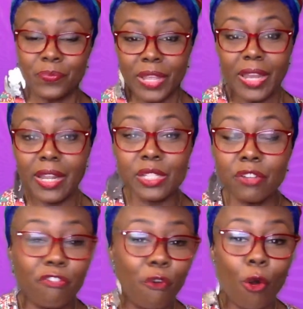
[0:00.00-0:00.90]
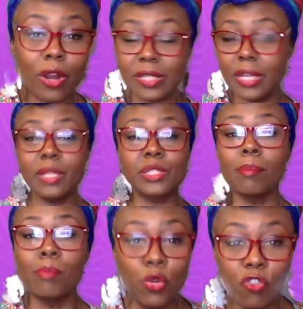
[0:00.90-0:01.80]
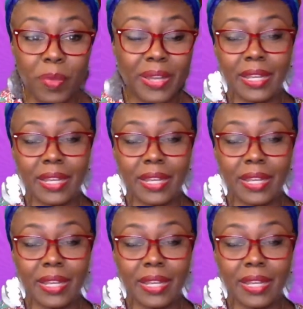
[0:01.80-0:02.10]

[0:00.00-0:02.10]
It is a force, it is a movement.